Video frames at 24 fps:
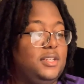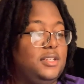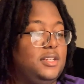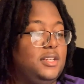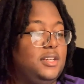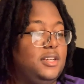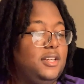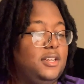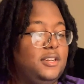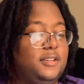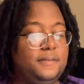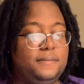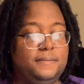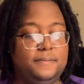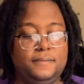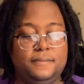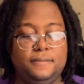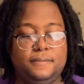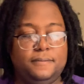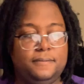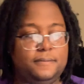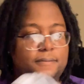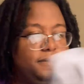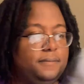Um
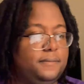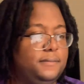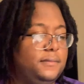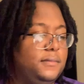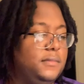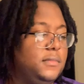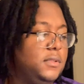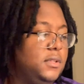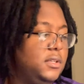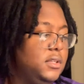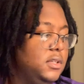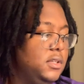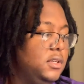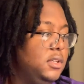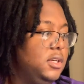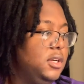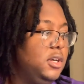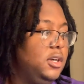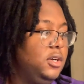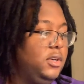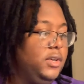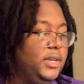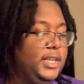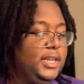
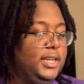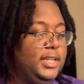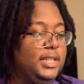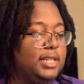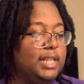oh, and the